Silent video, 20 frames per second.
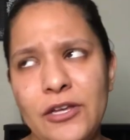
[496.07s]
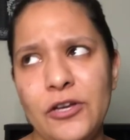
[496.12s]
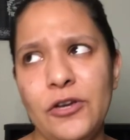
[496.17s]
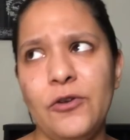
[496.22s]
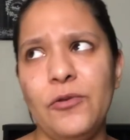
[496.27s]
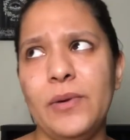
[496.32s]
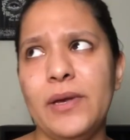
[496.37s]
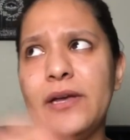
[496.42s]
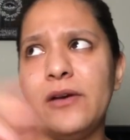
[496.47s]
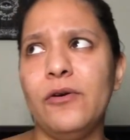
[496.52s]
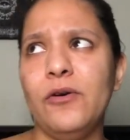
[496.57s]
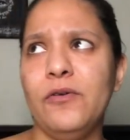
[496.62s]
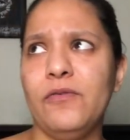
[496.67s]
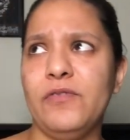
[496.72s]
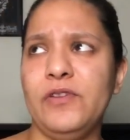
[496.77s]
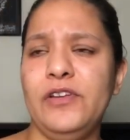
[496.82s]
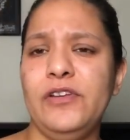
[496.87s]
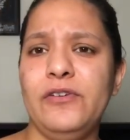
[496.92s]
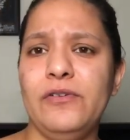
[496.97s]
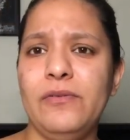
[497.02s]
Quick
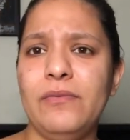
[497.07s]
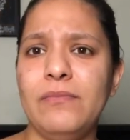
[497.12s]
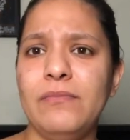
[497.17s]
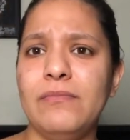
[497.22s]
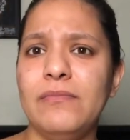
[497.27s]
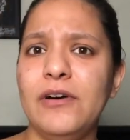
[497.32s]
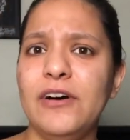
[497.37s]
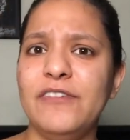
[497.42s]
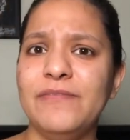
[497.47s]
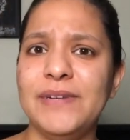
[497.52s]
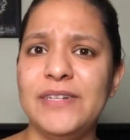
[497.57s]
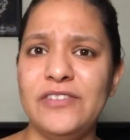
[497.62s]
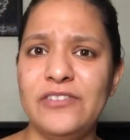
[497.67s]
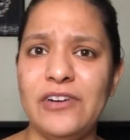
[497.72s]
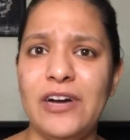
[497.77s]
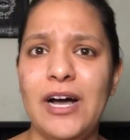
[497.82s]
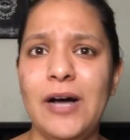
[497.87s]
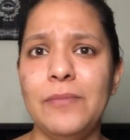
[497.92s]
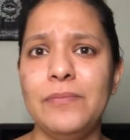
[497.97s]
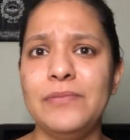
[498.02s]
overview of my
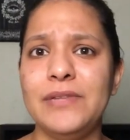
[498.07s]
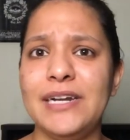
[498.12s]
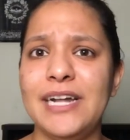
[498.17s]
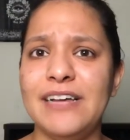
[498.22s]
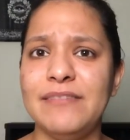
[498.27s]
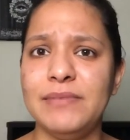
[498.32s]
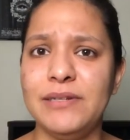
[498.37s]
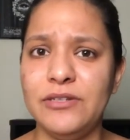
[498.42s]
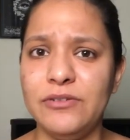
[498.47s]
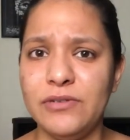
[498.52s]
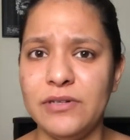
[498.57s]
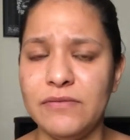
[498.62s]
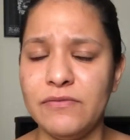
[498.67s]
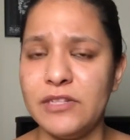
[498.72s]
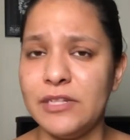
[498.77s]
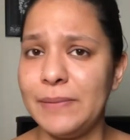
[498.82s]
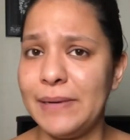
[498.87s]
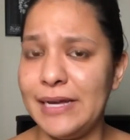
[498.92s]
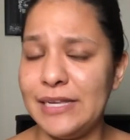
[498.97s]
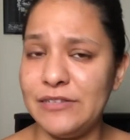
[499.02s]
job that I've been doing for
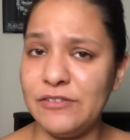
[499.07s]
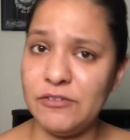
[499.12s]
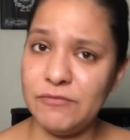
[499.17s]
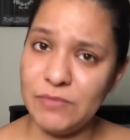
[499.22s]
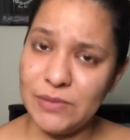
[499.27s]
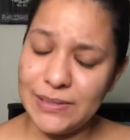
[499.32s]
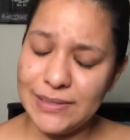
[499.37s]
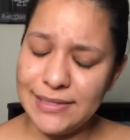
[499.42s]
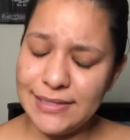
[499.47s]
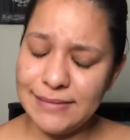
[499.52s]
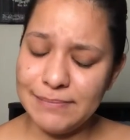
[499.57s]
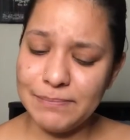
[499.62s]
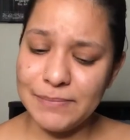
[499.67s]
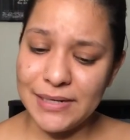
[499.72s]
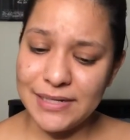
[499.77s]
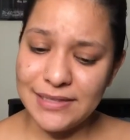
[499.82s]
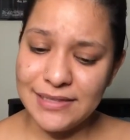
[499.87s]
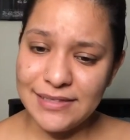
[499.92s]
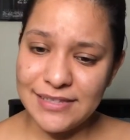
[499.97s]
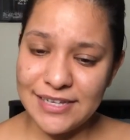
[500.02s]
the past few
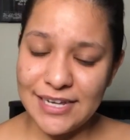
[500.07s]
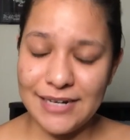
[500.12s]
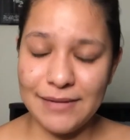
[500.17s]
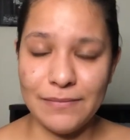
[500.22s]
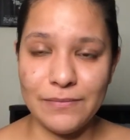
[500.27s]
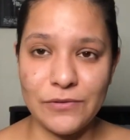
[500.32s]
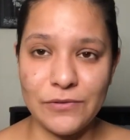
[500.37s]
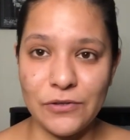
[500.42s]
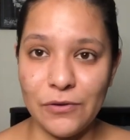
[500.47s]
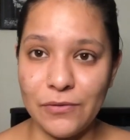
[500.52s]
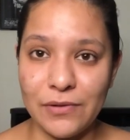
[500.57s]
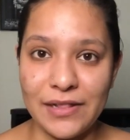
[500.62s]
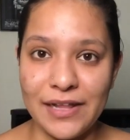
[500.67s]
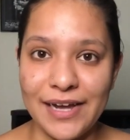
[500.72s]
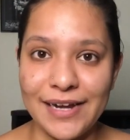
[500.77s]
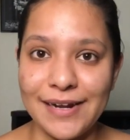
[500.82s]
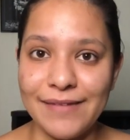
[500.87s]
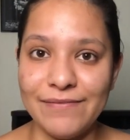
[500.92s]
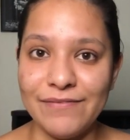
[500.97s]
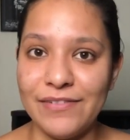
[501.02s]
months. And I'm so
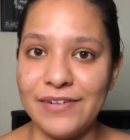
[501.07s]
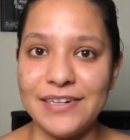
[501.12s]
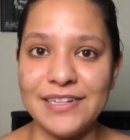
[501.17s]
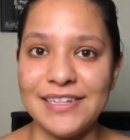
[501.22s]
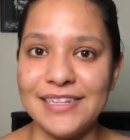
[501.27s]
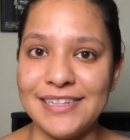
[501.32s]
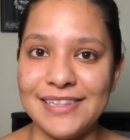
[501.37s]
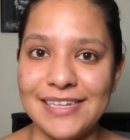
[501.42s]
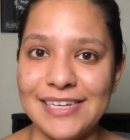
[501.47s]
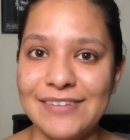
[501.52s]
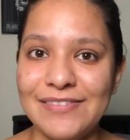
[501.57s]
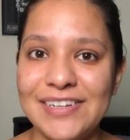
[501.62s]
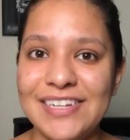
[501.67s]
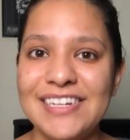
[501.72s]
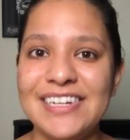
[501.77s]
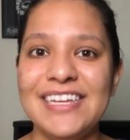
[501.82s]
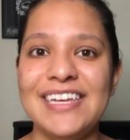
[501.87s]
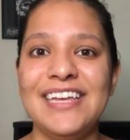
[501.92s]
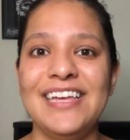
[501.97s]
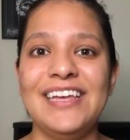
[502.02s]
glad I'm finally leaving.